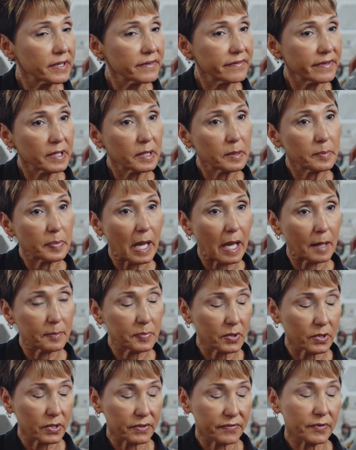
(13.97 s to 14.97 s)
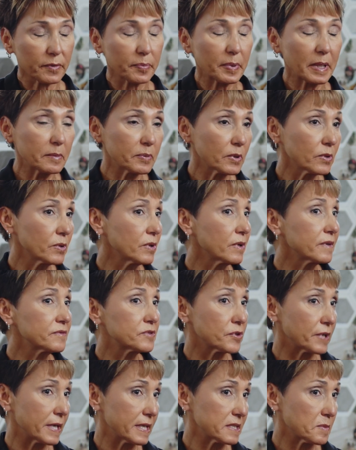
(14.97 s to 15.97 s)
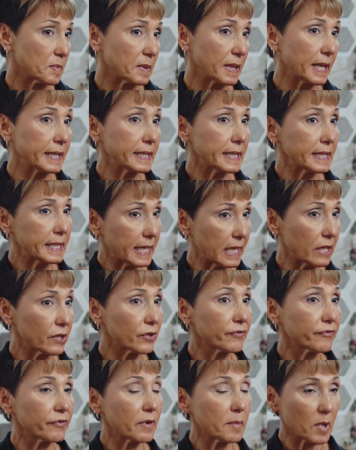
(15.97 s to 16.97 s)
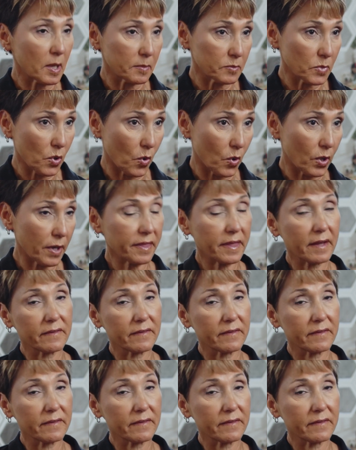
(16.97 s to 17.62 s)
very popular for people who have transplanted here from up north.